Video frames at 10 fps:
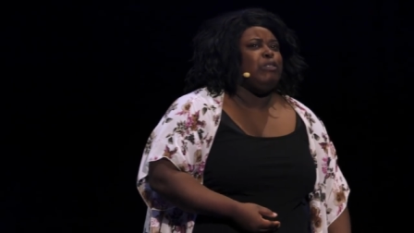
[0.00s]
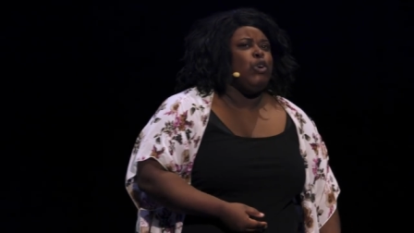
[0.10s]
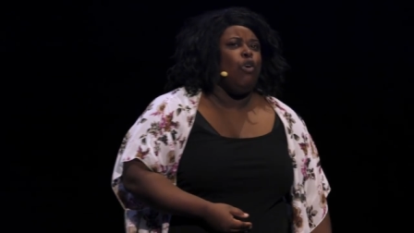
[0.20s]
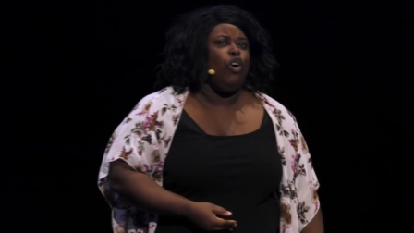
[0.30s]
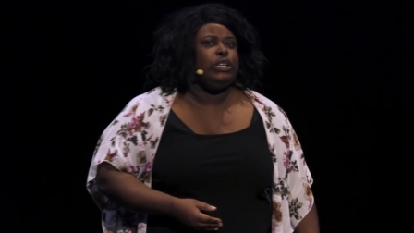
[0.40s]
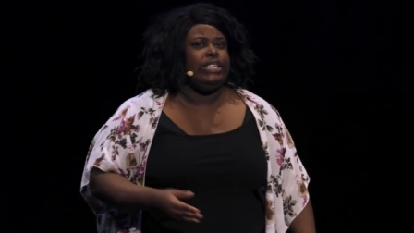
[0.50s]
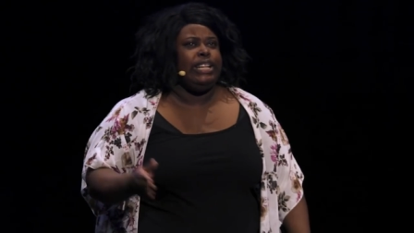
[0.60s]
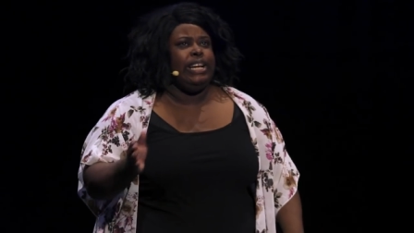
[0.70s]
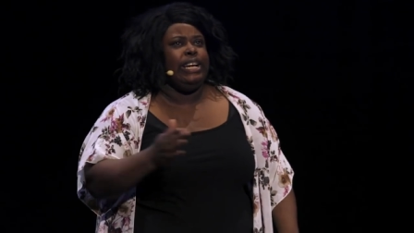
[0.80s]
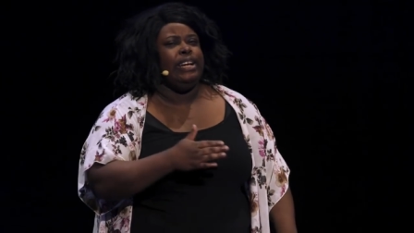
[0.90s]
Towards
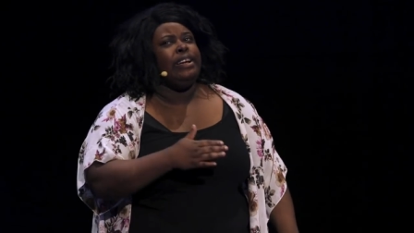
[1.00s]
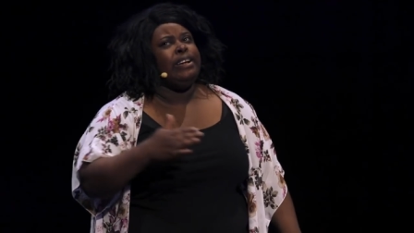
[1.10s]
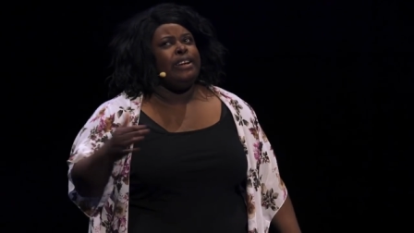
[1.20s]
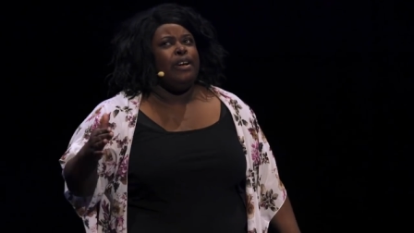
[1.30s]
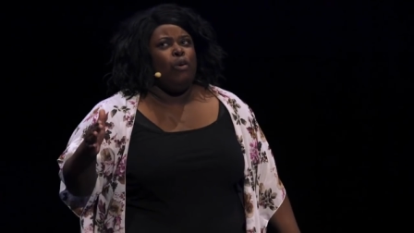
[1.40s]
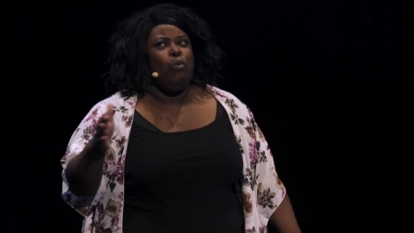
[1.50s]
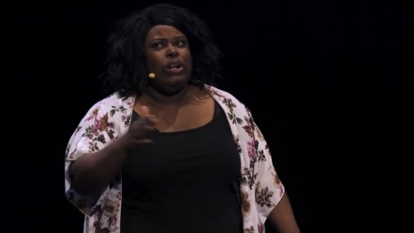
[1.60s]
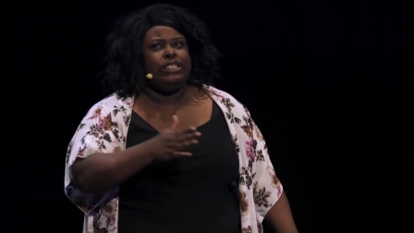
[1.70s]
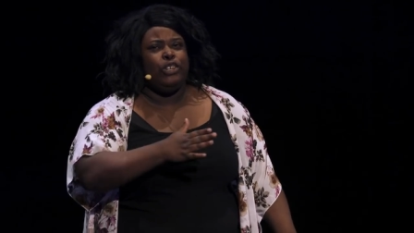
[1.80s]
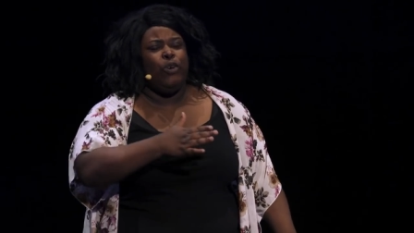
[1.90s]
the
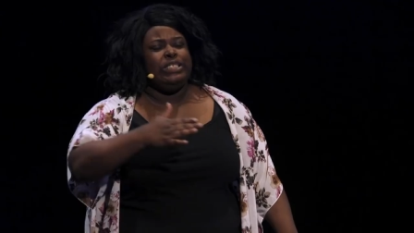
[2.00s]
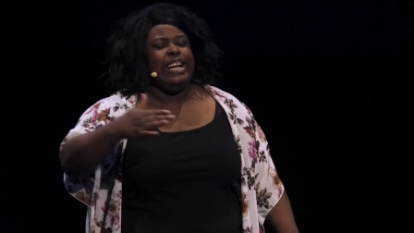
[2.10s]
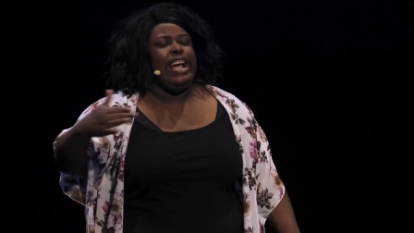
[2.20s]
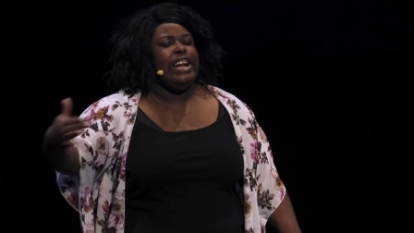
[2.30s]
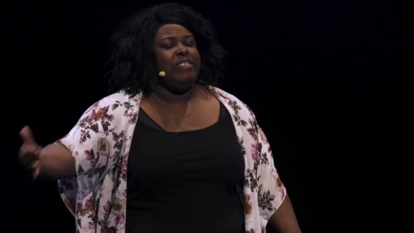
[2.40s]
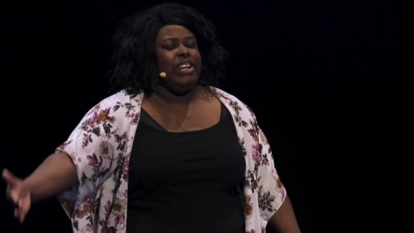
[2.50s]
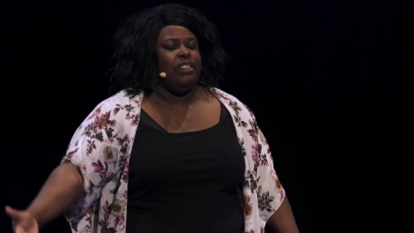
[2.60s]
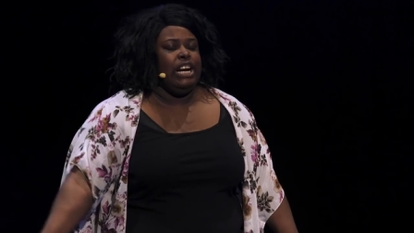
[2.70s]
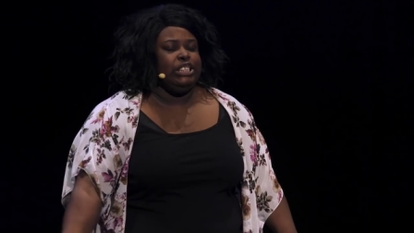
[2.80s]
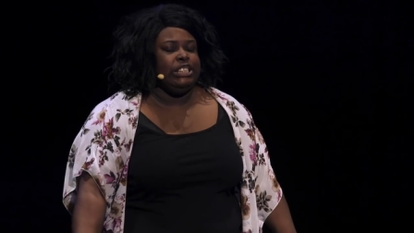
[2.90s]
end of the
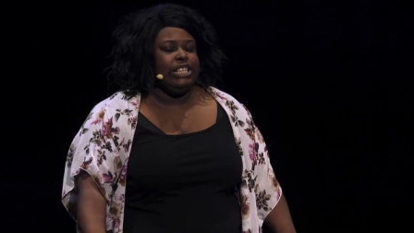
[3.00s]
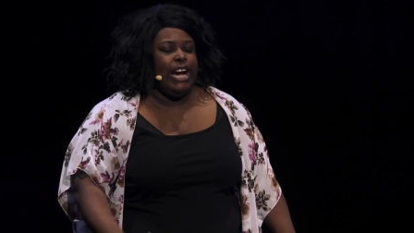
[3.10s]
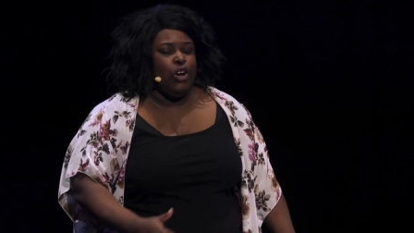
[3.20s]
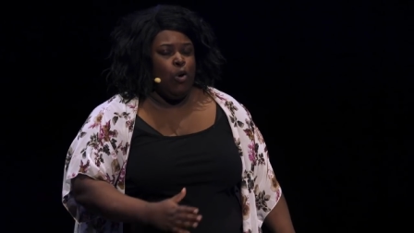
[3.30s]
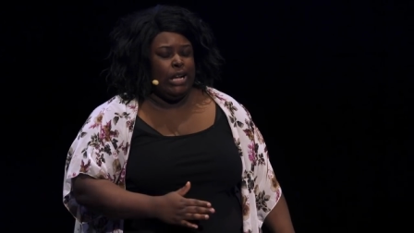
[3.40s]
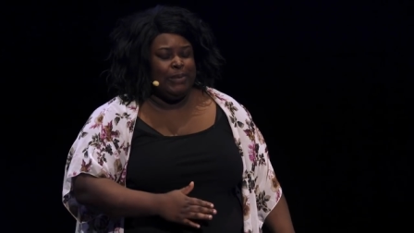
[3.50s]
election cycle,